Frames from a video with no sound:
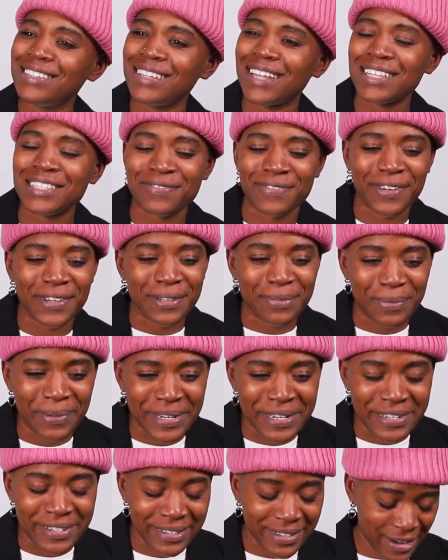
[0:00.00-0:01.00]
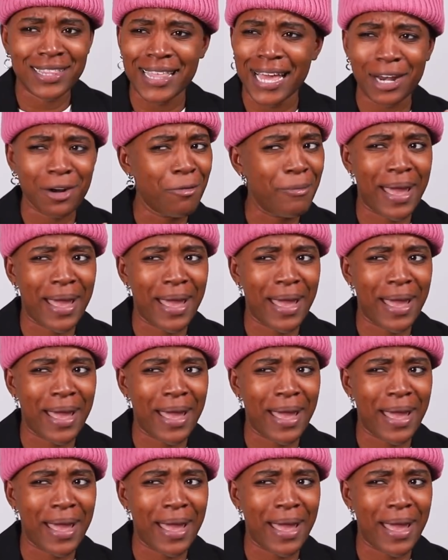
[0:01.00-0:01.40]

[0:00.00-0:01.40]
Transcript: That's fucking weird. That'll